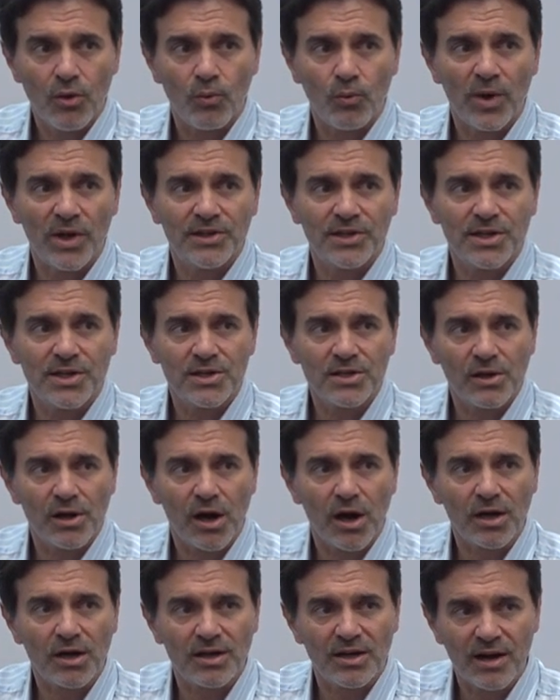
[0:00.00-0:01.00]
When there
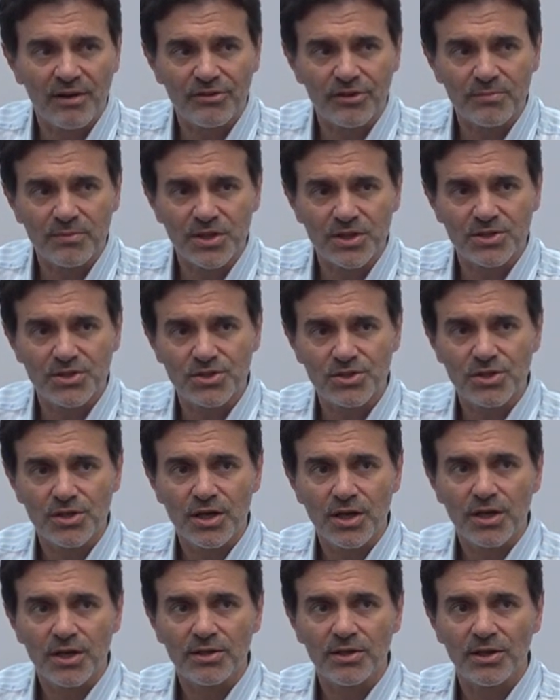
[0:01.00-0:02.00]
are governments
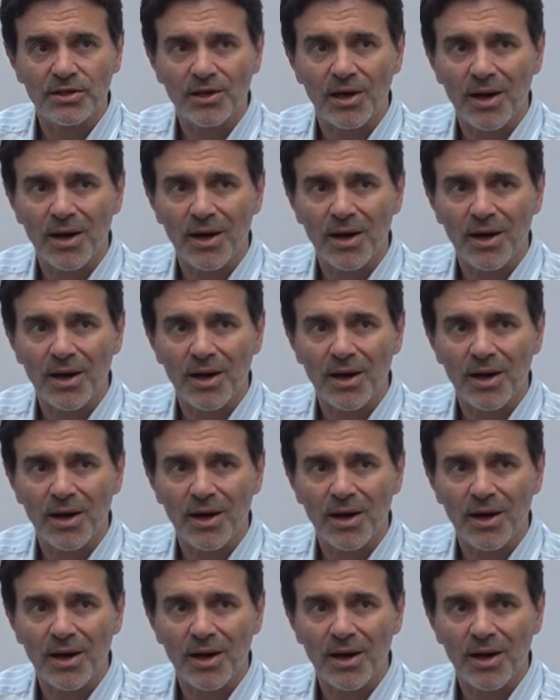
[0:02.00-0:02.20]
that